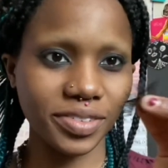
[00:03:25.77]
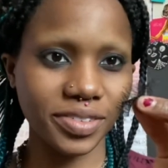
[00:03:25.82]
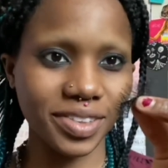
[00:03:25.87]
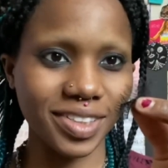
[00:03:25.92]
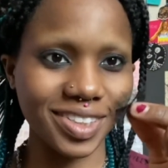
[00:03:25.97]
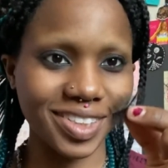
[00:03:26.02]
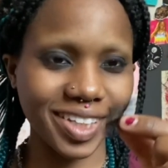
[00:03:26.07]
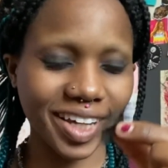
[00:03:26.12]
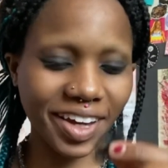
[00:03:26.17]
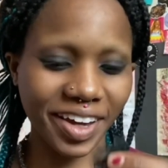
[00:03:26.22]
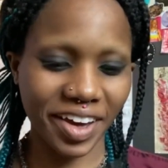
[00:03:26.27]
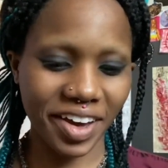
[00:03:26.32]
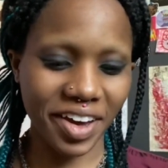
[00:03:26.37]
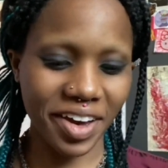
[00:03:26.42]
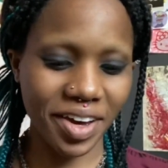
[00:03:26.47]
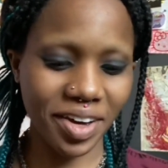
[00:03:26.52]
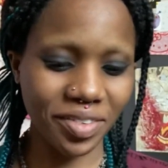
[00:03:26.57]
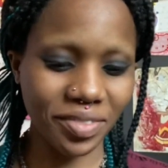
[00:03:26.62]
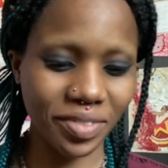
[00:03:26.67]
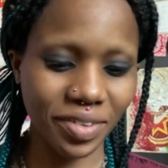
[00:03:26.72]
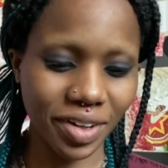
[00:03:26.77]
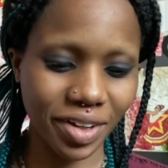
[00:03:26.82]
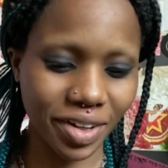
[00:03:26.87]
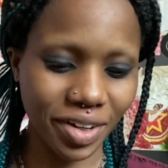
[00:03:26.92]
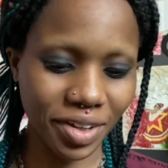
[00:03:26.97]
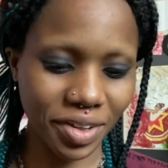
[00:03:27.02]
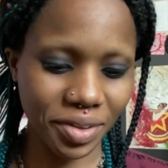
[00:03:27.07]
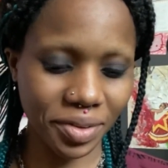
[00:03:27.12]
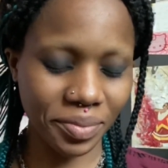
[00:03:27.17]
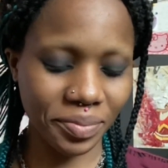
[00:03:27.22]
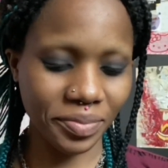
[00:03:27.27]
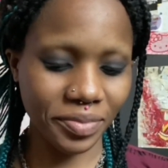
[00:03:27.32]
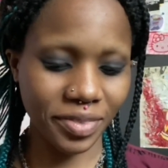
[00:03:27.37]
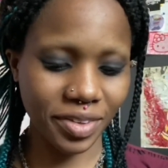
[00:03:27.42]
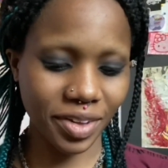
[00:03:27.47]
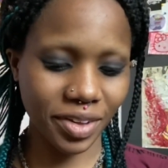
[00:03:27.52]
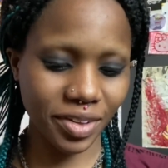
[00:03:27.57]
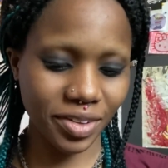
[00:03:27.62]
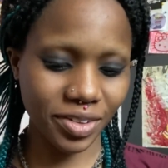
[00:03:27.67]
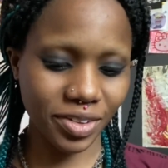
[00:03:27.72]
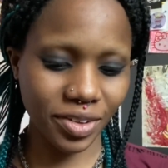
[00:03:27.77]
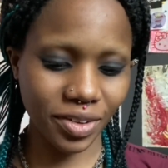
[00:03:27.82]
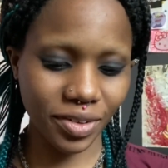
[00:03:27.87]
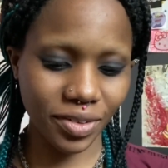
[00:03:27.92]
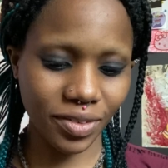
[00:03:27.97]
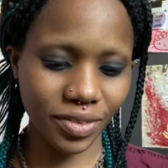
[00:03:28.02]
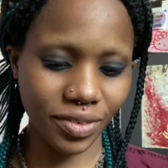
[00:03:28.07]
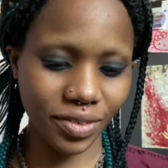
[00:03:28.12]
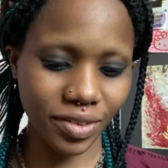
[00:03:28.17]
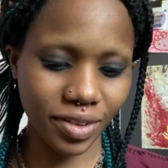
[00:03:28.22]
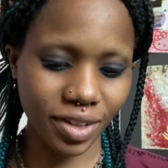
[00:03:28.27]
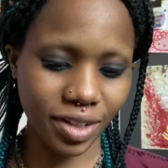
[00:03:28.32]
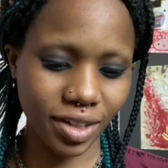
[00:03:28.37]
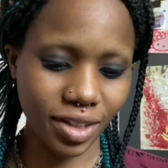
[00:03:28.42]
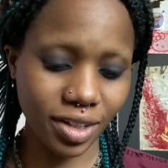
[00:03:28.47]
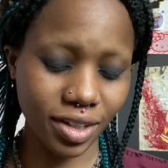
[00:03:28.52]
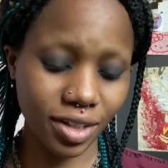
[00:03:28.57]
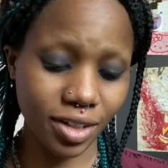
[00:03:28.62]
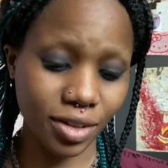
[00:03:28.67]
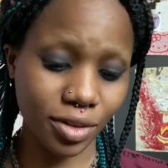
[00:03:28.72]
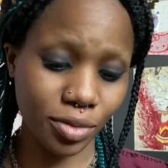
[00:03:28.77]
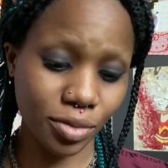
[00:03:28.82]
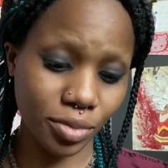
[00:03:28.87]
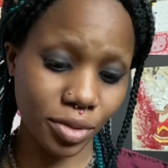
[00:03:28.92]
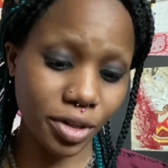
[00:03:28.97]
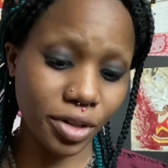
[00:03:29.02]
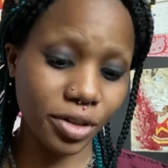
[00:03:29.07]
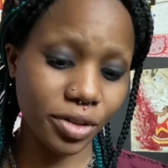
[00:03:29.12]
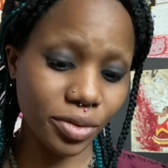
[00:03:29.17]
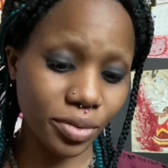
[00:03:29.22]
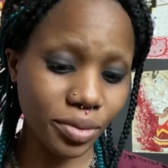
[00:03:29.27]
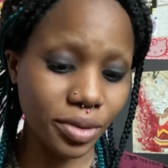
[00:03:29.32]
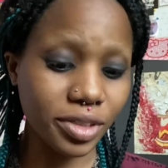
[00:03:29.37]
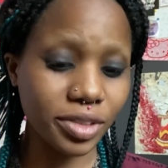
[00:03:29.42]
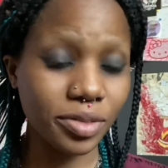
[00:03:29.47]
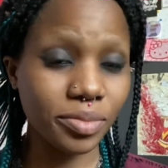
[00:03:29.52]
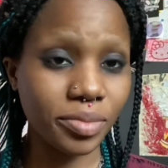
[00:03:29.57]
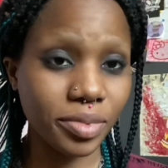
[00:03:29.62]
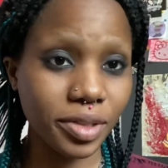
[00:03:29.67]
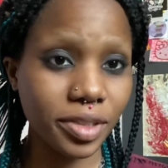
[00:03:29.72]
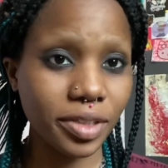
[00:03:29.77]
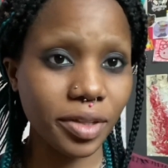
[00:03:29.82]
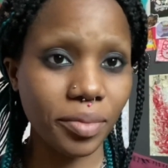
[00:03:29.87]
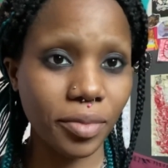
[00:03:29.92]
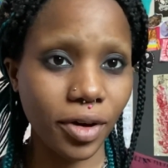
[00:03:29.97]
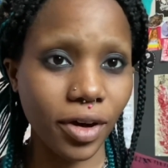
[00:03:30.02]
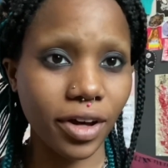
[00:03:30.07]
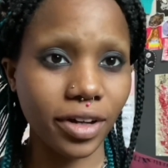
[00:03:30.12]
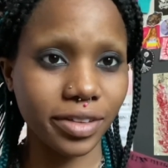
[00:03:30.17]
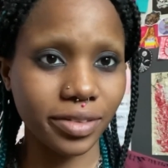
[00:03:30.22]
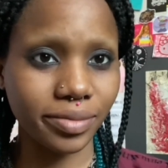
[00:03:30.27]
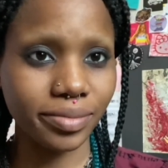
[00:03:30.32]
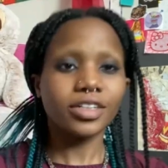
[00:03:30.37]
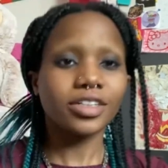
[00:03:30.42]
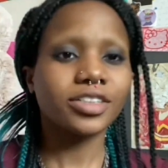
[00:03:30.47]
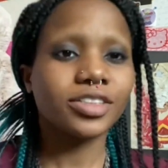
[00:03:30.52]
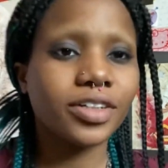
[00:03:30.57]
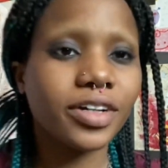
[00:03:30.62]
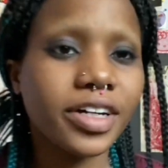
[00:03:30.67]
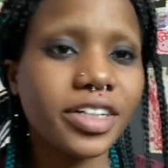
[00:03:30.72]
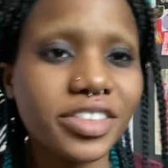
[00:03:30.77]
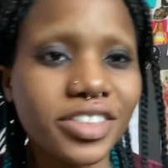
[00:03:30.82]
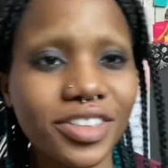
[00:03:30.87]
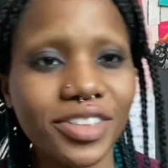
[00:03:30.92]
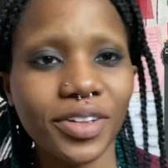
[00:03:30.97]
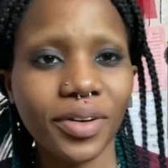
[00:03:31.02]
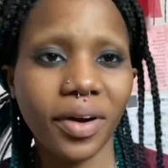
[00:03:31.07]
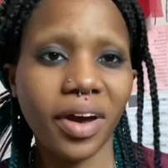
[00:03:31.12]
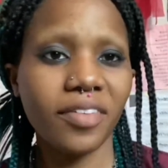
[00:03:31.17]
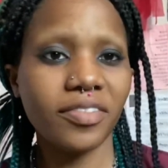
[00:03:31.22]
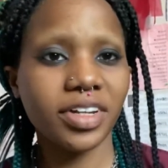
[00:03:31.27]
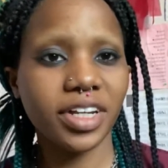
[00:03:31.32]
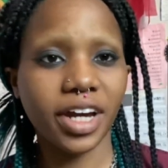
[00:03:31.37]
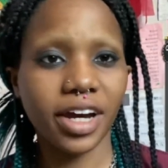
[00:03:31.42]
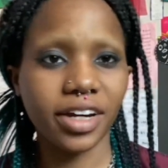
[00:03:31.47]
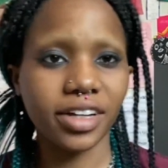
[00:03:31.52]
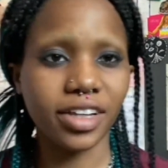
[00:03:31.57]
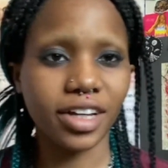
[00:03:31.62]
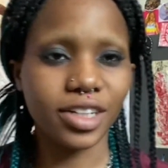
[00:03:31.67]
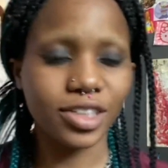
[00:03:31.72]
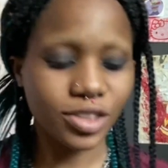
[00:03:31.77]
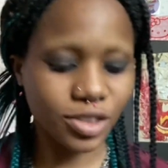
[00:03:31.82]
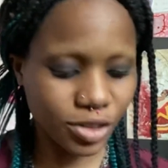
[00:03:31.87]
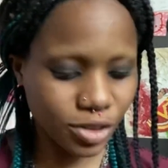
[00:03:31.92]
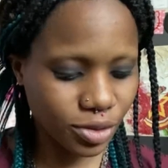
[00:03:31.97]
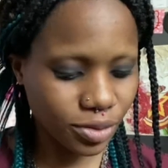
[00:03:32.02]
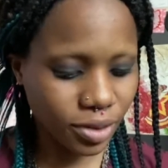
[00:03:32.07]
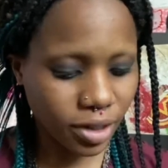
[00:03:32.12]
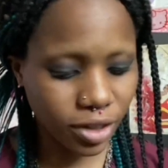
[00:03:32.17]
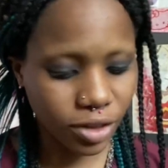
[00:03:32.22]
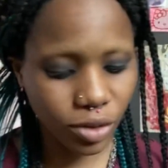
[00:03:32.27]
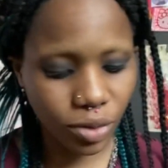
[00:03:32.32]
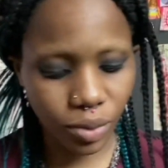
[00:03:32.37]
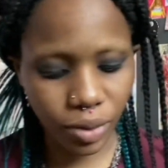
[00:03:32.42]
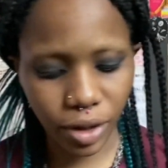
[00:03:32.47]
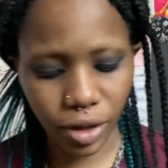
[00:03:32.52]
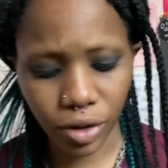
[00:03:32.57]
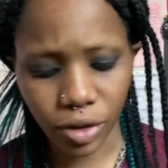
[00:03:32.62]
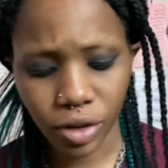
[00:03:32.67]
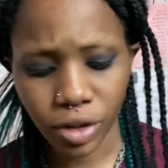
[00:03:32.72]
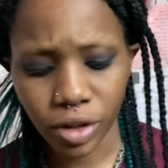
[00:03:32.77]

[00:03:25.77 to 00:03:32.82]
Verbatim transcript: ones I have, um, so we are going to put them on. So I actually don't have any eyelash glue, lol.